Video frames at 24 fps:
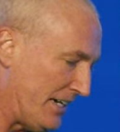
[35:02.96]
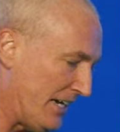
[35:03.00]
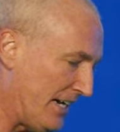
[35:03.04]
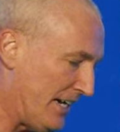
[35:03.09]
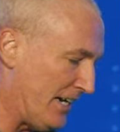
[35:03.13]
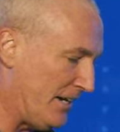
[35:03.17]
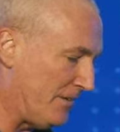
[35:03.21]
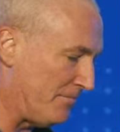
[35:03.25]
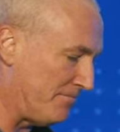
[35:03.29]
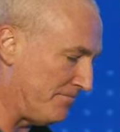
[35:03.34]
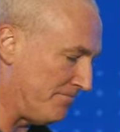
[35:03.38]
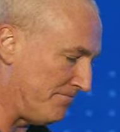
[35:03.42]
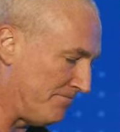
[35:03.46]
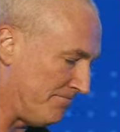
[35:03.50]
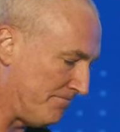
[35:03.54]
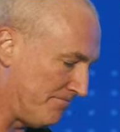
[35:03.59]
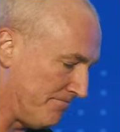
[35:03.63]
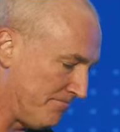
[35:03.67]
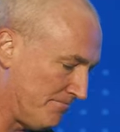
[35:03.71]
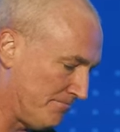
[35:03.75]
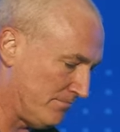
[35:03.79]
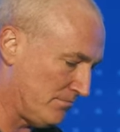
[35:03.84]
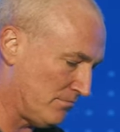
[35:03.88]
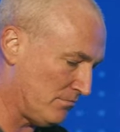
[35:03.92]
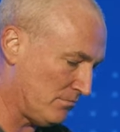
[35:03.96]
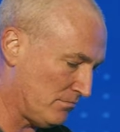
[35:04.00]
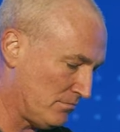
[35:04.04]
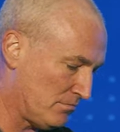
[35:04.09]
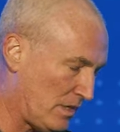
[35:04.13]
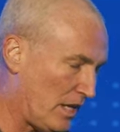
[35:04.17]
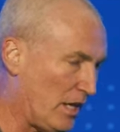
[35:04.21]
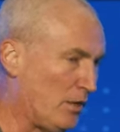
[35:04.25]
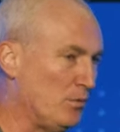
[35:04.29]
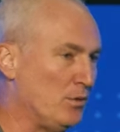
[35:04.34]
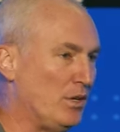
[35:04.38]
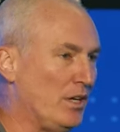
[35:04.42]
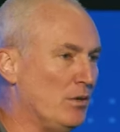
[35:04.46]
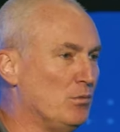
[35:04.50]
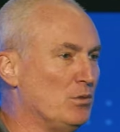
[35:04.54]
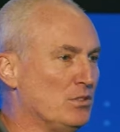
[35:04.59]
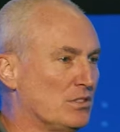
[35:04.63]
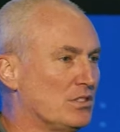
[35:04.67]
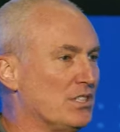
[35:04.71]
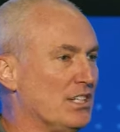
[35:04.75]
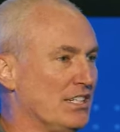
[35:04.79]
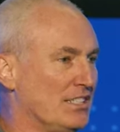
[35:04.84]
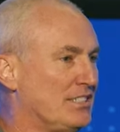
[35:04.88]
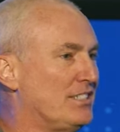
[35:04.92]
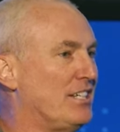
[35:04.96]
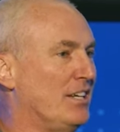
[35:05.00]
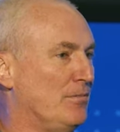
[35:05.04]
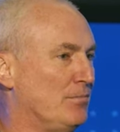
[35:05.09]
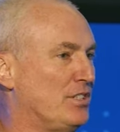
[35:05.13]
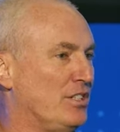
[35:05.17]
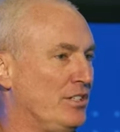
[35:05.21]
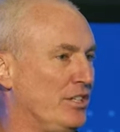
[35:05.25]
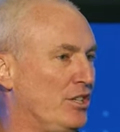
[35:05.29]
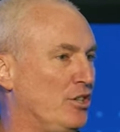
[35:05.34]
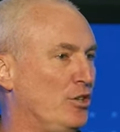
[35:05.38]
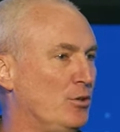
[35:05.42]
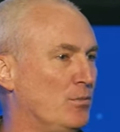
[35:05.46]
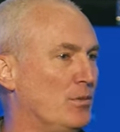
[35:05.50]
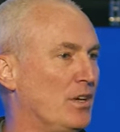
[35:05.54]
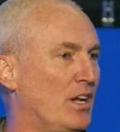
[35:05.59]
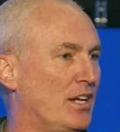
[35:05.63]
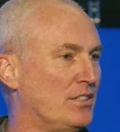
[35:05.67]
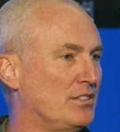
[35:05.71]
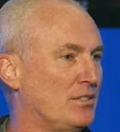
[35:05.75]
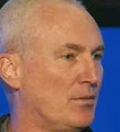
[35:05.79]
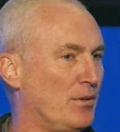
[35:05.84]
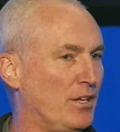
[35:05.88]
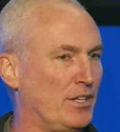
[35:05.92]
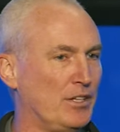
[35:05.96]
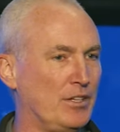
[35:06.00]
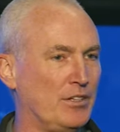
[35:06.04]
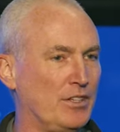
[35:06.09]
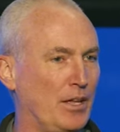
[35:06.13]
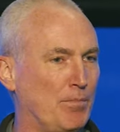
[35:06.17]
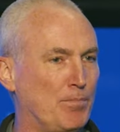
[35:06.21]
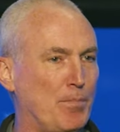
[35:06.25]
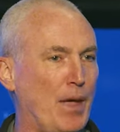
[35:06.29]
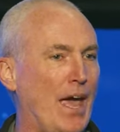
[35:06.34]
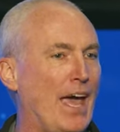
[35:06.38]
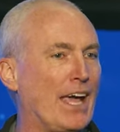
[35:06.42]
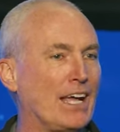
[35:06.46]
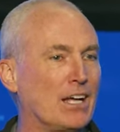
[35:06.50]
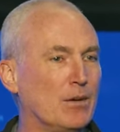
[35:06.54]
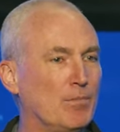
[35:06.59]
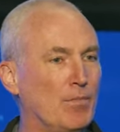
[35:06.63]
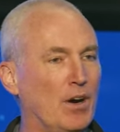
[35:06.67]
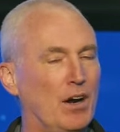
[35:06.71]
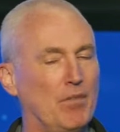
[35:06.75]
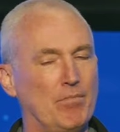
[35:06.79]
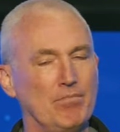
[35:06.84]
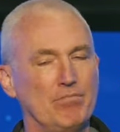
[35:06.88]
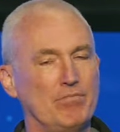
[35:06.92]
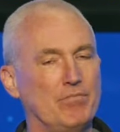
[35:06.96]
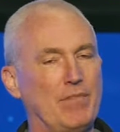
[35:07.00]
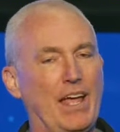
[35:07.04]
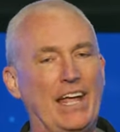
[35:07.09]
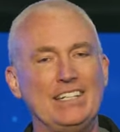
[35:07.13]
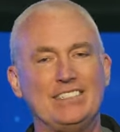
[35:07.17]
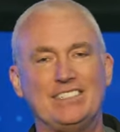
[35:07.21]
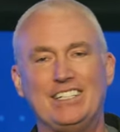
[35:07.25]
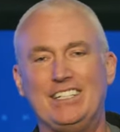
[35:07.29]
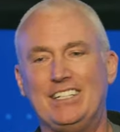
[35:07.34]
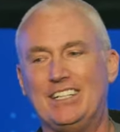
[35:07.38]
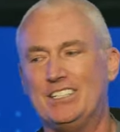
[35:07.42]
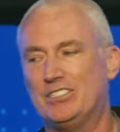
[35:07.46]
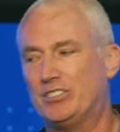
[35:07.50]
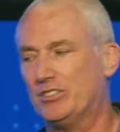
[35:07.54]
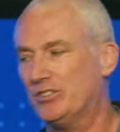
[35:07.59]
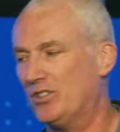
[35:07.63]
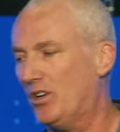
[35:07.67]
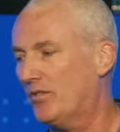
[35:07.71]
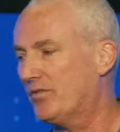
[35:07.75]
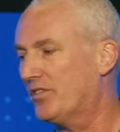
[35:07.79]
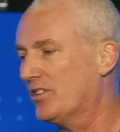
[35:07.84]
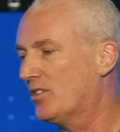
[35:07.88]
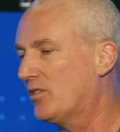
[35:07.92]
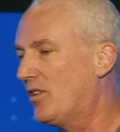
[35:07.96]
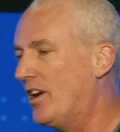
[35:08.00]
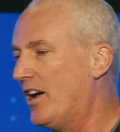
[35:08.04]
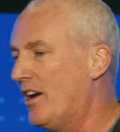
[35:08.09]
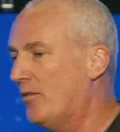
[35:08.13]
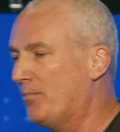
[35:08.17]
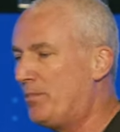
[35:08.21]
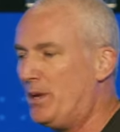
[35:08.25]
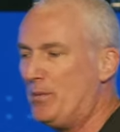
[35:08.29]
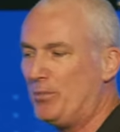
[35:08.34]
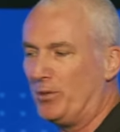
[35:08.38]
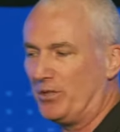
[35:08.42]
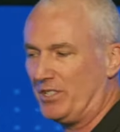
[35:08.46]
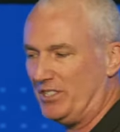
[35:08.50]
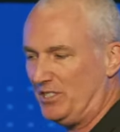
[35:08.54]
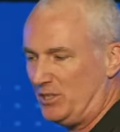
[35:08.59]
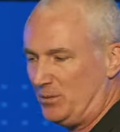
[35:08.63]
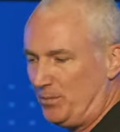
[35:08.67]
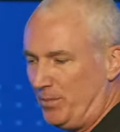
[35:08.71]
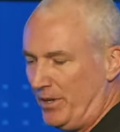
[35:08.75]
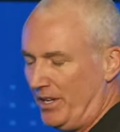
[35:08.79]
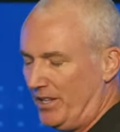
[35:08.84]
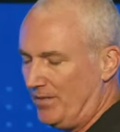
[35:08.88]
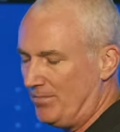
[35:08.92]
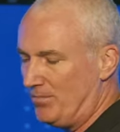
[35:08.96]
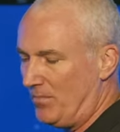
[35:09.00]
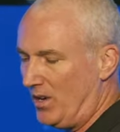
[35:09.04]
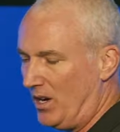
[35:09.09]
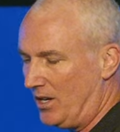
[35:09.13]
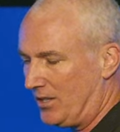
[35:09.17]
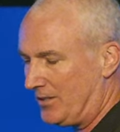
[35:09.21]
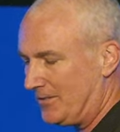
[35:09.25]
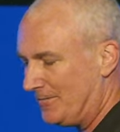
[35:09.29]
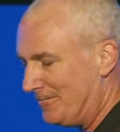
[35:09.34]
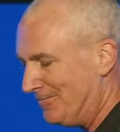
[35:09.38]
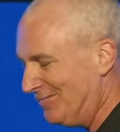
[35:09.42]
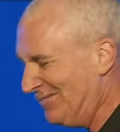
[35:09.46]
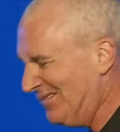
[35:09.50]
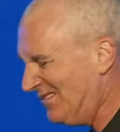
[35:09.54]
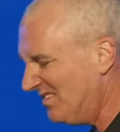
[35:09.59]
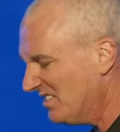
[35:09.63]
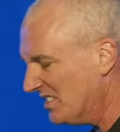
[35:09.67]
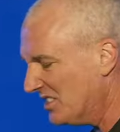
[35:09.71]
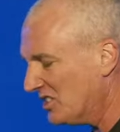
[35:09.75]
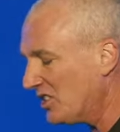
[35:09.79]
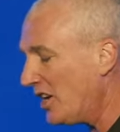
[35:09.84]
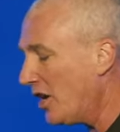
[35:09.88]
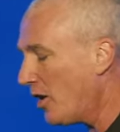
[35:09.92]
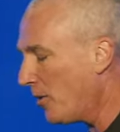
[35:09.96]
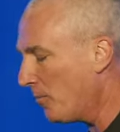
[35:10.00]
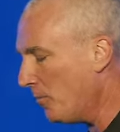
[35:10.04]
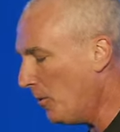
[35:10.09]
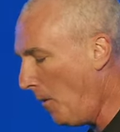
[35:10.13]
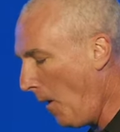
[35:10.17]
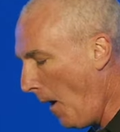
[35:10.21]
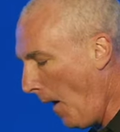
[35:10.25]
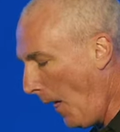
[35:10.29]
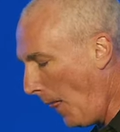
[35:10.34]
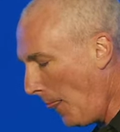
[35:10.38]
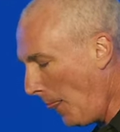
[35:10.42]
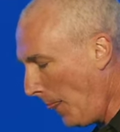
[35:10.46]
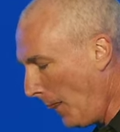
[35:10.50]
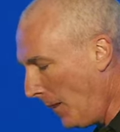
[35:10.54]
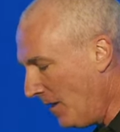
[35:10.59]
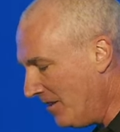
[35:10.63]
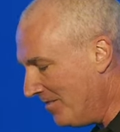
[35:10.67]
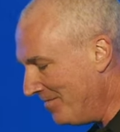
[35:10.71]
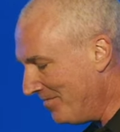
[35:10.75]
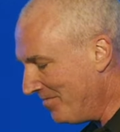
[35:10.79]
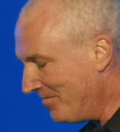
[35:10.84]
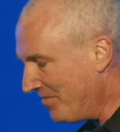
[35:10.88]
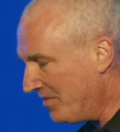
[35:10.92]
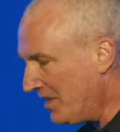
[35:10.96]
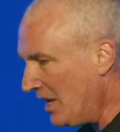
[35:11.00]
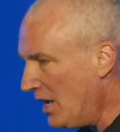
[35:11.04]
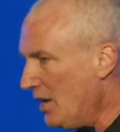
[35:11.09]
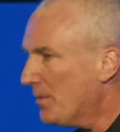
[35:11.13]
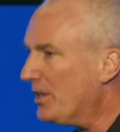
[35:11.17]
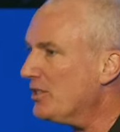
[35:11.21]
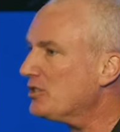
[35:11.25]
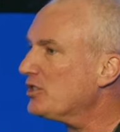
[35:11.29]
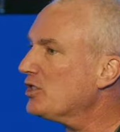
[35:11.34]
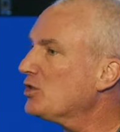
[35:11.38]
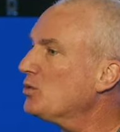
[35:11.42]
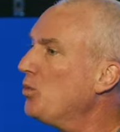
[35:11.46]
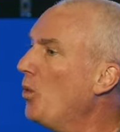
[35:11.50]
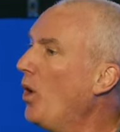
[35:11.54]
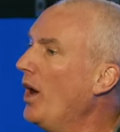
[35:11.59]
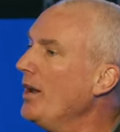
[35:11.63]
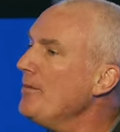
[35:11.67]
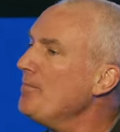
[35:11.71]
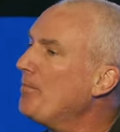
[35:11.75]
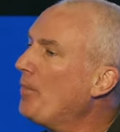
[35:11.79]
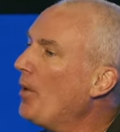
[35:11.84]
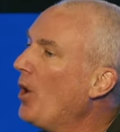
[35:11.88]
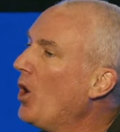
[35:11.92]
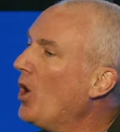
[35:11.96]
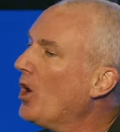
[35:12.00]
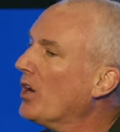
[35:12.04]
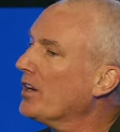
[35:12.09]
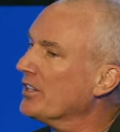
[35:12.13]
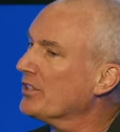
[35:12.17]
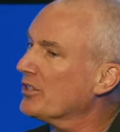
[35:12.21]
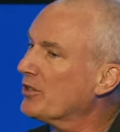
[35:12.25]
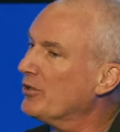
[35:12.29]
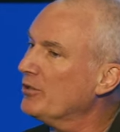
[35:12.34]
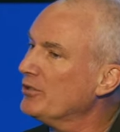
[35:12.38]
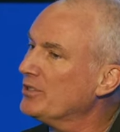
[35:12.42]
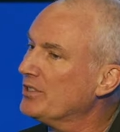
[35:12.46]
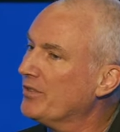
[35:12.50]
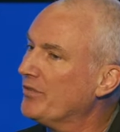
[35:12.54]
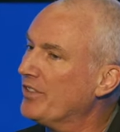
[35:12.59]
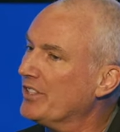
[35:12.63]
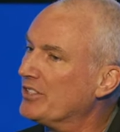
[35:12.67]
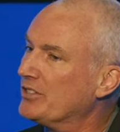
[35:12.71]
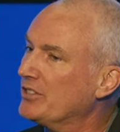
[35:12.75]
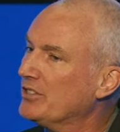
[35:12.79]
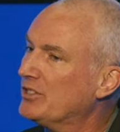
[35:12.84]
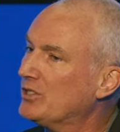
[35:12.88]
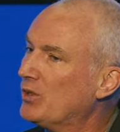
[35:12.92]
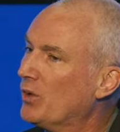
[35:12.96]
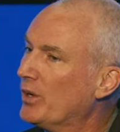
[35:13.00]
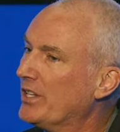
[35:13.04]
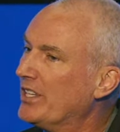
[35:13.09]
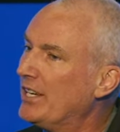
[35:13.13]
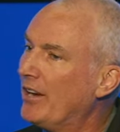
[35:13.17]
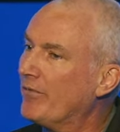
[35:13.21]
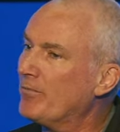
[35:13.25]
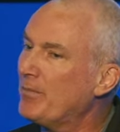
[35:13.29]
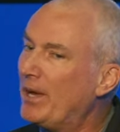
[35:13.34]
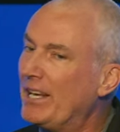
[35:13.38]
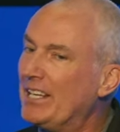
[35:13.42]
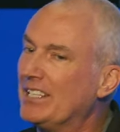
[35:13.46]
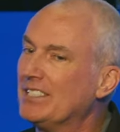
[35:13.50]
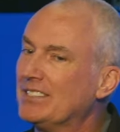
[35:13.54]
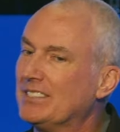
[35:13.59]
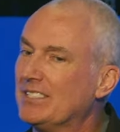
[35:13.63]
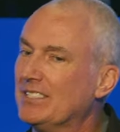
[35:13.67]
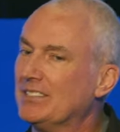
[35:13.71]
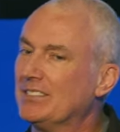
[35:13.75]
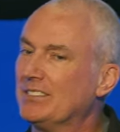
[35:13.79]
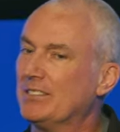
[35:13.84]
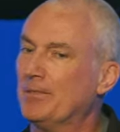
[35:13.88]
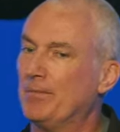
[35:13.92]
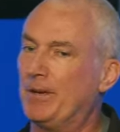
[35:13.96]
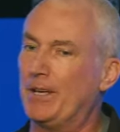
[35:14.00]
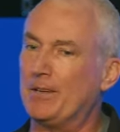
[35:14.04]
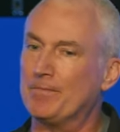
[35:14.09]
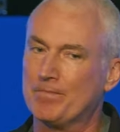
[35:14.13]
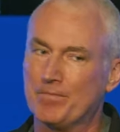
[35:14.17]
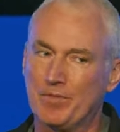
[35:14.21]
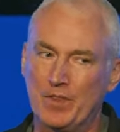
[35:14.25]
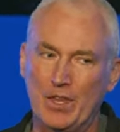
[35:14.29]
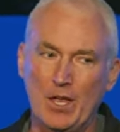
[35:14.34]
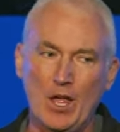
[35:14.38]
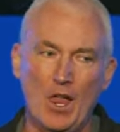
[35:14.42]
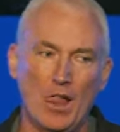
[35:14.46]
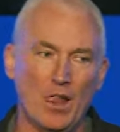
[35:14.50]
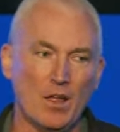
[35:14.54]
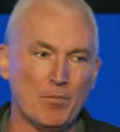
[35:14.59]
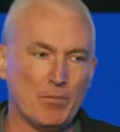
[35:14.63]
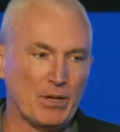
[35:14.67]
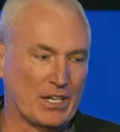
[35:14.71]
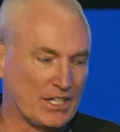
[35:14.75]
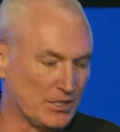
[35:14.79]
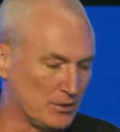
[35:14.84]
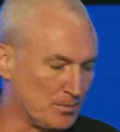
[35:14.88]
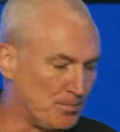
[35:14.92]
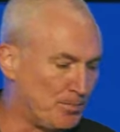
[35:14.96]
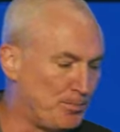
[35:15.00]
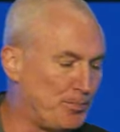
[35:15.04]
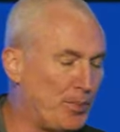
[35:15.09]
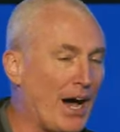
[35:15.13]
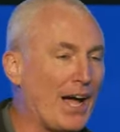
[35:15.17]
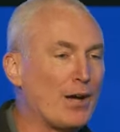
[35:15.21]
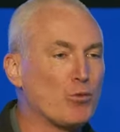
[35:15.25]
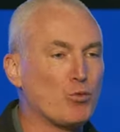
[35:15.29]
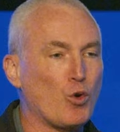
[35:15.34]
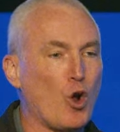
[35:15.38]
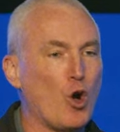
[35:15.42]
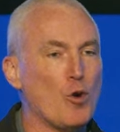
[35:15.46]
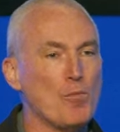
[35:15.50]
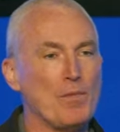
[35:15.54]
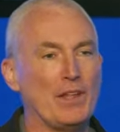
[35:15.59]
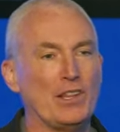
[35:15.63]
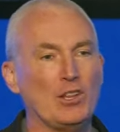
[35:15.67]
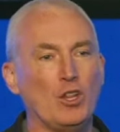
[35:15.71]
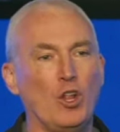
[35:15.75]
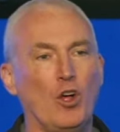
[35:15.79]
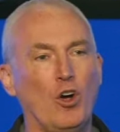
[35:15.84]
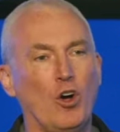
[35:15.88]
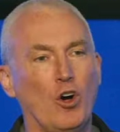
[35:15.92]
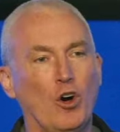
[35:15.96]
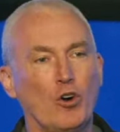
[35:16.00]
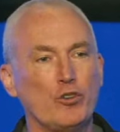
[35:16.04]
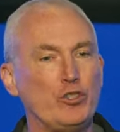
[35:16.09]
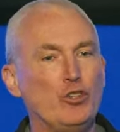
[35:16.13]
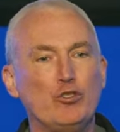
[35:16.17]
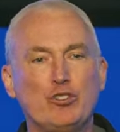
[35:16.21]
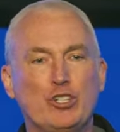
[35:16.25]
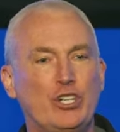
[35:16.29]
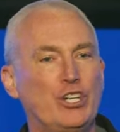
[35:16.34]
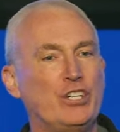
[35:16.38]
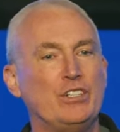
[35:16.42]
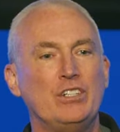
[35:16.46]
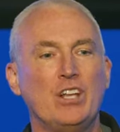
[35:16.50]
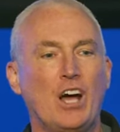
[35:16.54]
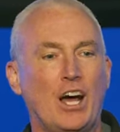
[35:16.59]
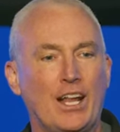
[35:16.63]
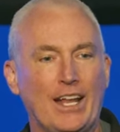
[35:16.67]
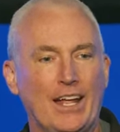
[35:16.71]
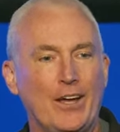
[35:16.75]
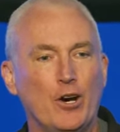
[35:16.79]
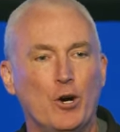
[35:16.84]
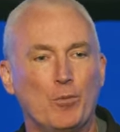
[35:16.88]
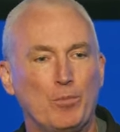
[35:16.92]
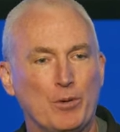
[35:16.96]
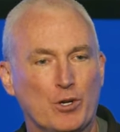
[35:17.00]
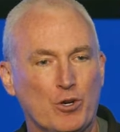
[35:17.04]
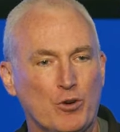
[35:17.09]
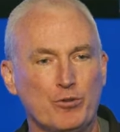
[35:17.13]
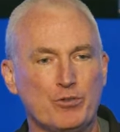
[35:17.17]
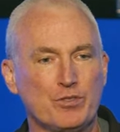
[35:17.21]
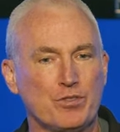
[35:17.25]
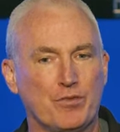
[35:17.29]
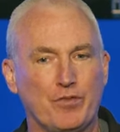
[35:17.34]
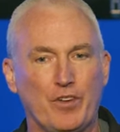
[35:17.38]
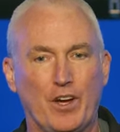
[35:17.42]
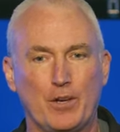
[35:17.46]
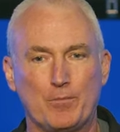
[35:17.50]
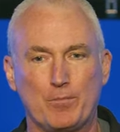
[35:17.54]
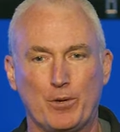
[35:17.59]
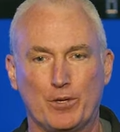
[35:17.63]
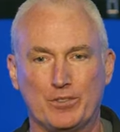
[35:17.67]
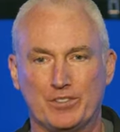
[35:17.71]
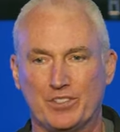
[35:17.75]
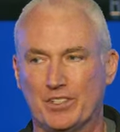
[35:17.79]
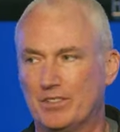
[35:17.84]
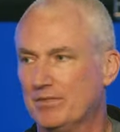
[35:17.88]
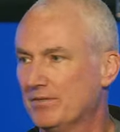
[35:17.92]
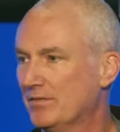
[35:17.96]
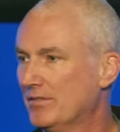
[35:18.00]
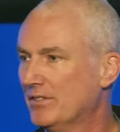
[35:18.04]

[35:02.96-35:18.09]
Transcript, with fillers: Um, it, it, was an attempt to dehumanize somebody. They peg them up 18 inches off the ground. People can spit and mock. It's terrible. But there's this one part of the crucifixion story that never made any sense to me. Because by Roman law, you could not help a crucified person.